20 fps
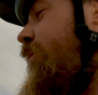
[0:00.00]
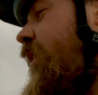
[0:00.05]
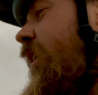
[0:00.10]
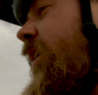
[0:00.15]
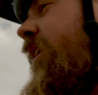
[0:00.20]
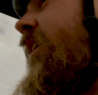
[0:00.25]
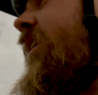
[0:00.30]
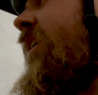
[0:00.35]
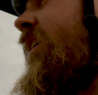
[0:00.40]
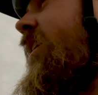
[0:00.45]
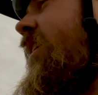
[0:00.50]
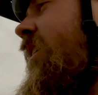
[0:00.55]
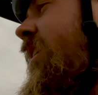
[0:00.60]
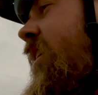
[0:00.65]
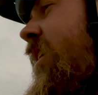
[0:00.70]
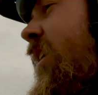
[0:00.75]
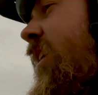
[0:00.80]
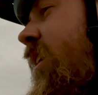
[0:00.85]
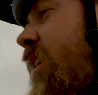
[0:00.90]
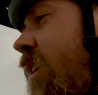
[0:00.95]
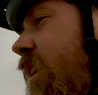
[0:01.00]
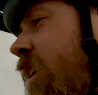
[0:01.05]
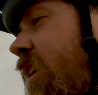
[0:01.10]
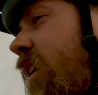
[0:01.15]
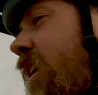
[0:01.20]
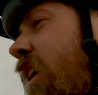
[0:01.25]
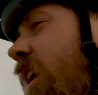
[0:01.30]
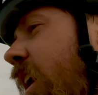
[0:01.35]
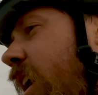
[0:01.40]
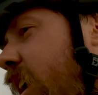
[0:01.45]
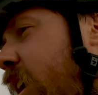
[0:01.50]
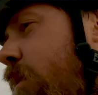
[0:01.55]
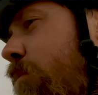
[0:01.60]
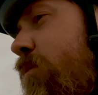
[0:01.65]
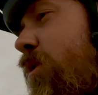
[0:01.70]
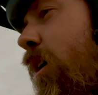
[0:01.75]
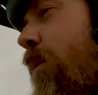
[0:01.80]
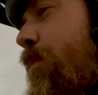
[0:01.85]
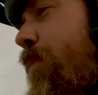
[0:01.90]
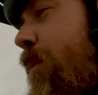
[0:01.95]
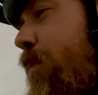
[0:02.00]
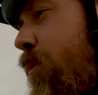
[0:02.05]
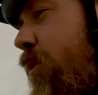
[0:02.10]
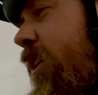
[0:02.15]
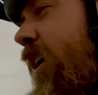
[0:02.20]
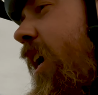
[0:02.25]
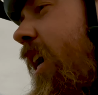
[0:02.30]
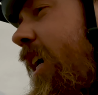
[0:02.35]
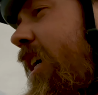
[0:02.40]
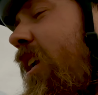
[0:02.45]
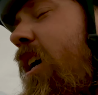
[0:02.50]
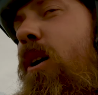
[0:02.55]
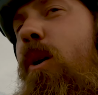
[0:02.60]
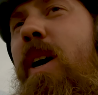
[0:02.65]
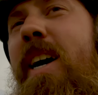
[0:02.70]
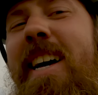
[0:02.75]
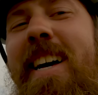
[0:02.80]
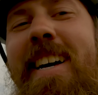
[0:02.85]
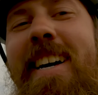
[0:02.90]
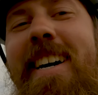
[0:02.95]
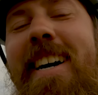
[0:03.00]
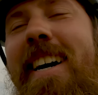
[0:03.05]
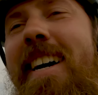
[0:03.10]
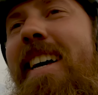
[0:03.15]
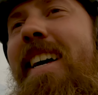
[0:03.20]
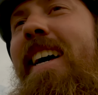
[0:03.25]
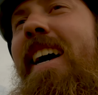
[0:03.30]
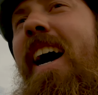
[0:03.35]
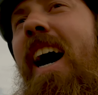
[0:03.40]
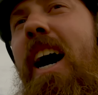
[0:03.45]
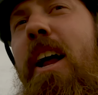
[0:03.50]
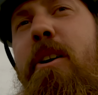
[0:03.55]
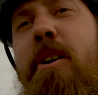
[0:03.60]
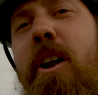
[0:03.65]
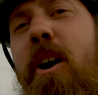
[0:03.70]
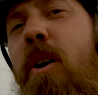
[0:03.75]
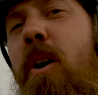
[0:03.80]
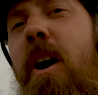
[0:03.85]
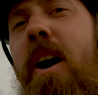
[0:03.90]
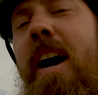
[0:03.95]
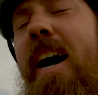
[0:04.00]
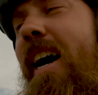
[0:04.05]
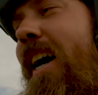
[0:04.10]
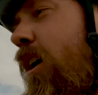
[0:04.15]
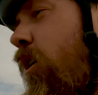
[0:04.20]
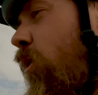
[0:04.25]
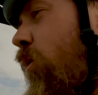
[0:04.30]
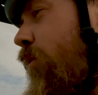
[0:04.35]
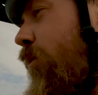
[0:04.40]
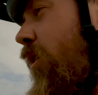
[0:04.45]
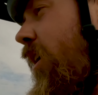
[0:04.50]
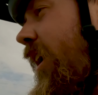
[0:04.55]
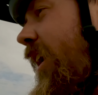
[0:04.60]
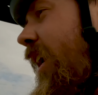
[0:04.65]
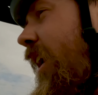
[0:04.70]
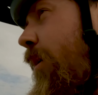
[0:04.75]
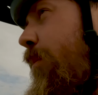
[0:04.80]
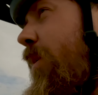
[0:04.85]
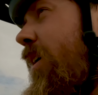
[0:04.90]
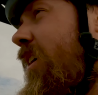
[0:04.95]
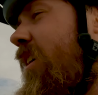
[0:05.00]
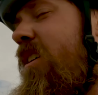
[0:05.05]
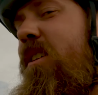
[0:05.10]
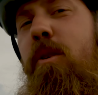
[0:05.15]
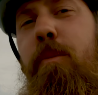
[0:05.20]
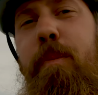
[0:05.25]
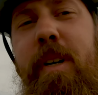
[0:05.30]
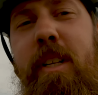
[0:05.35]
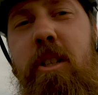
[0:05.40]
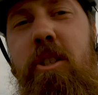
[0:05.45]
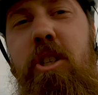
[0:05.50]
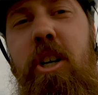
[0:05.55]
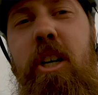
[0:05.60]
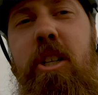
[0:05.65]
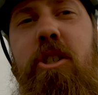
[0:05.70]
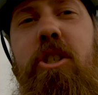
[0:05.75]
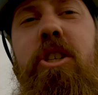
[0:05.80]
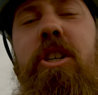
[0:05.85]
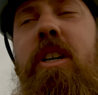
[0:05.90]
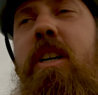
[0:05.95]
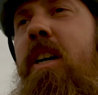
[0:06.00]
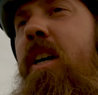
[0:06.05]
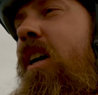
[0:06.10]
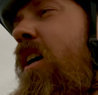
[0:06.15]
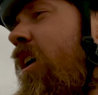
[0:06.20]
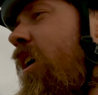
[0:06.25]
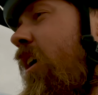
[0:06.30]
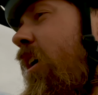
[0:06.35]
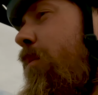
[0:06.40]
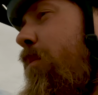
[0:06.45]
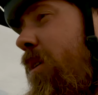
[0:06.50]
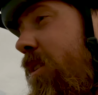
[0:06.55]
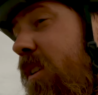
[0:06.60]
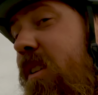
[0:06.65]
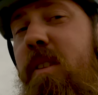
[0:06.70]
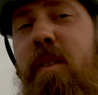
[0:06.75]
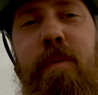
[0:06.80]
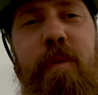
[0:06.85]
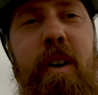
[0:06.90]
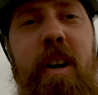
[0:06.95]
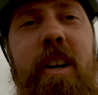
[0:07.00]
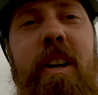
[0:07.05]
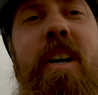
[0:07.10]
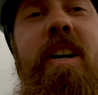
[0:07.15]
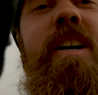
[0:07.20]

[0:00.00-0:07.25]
fun. I am jumping pretty high now. I don't know how high over I am. You be the judge. But this is fun.